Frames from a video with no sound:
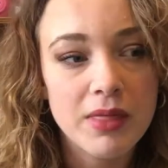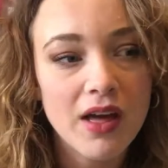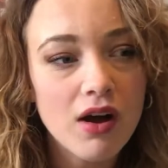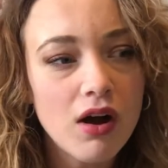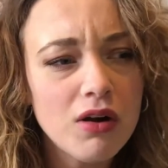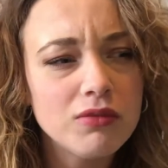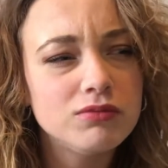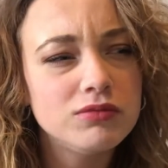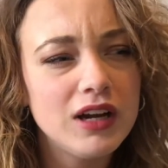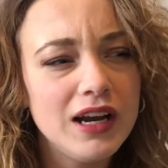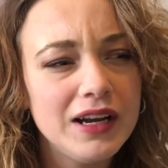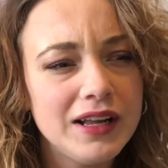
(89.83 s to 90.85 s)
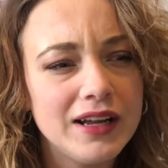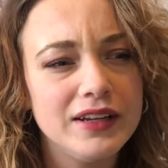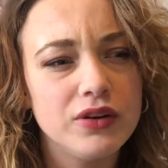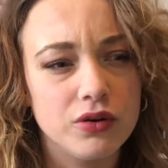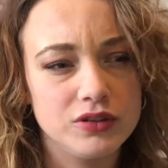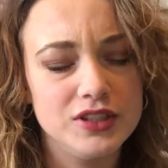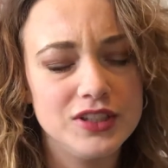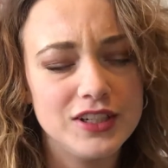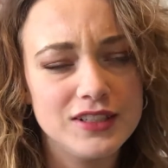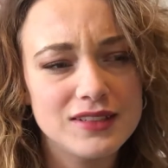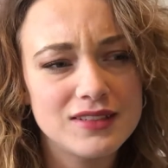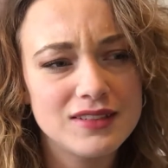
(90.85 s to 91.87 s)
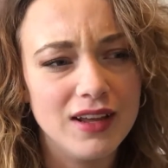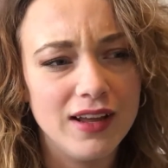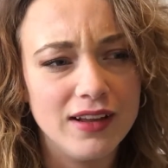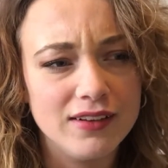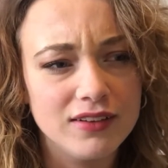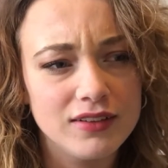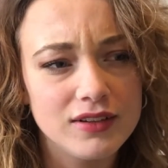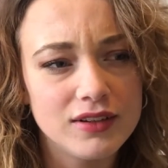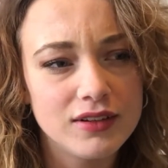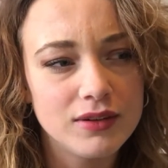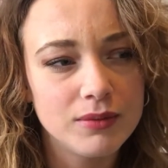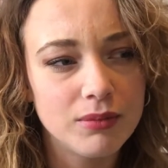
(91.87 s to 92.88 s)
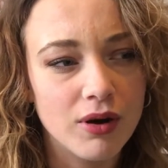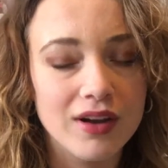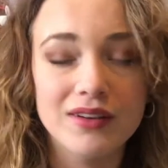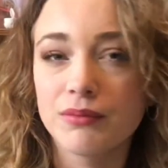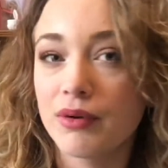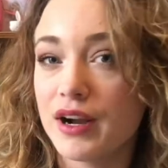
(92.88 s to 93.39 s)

There aren't really any cottages in Pride and